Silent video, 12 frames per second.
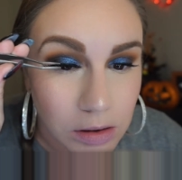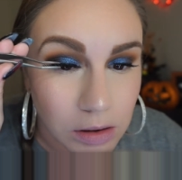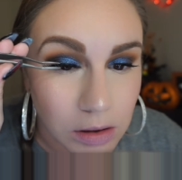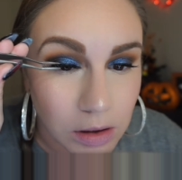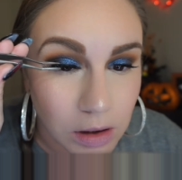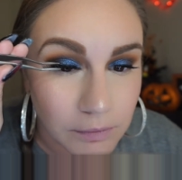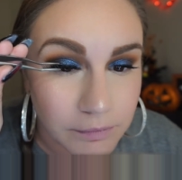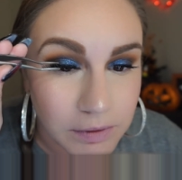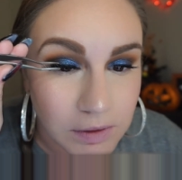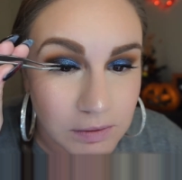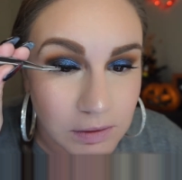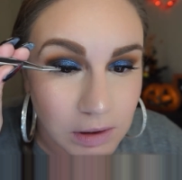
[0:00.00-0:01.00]
Love
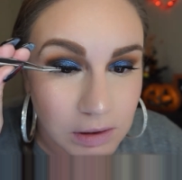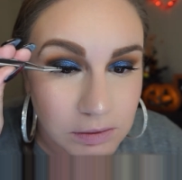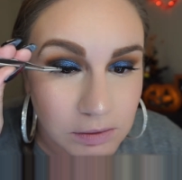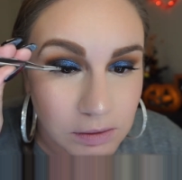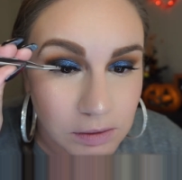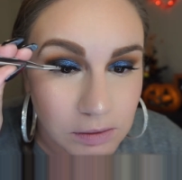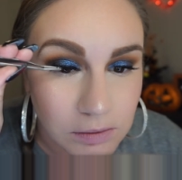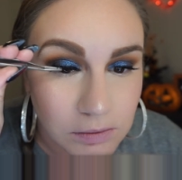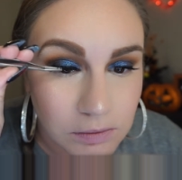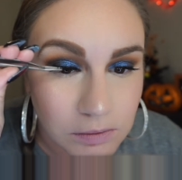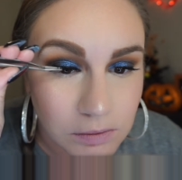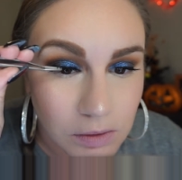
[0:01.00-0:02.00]
these lashes
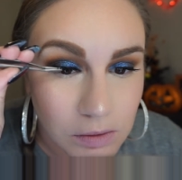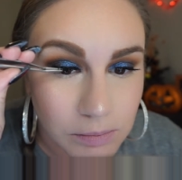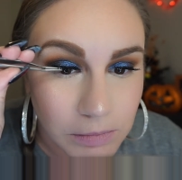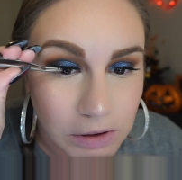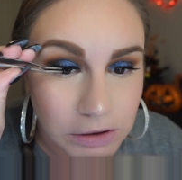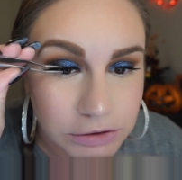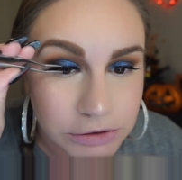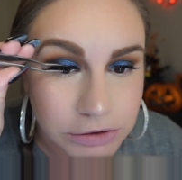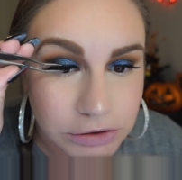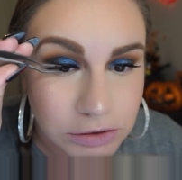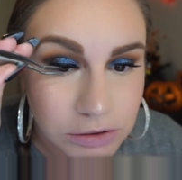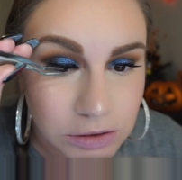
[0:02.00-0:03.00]
so
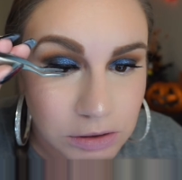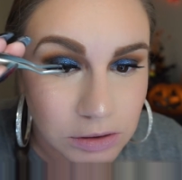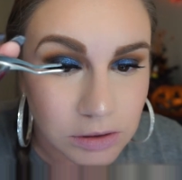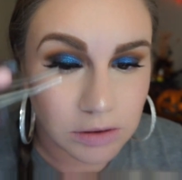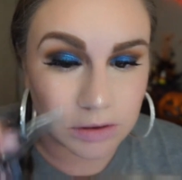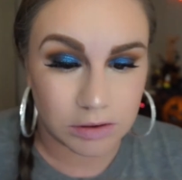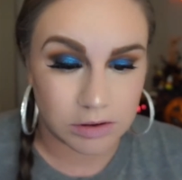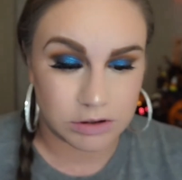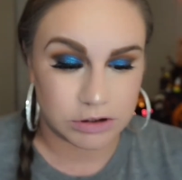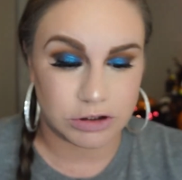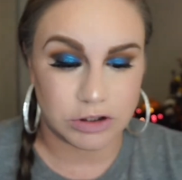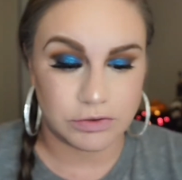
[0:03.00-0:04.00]
much.
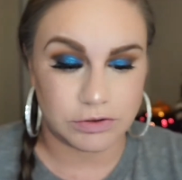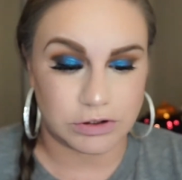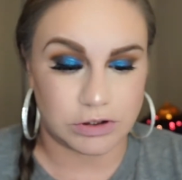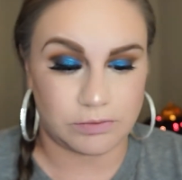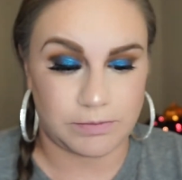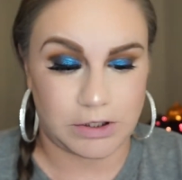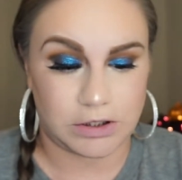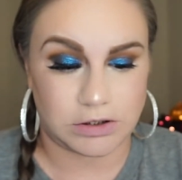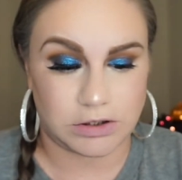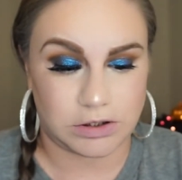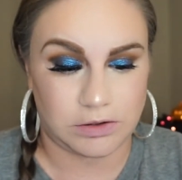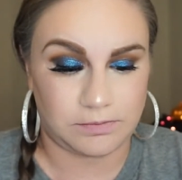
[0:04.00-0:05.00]
So
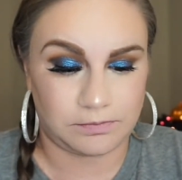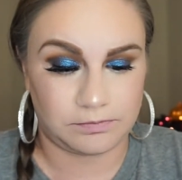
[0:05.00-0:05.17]
much.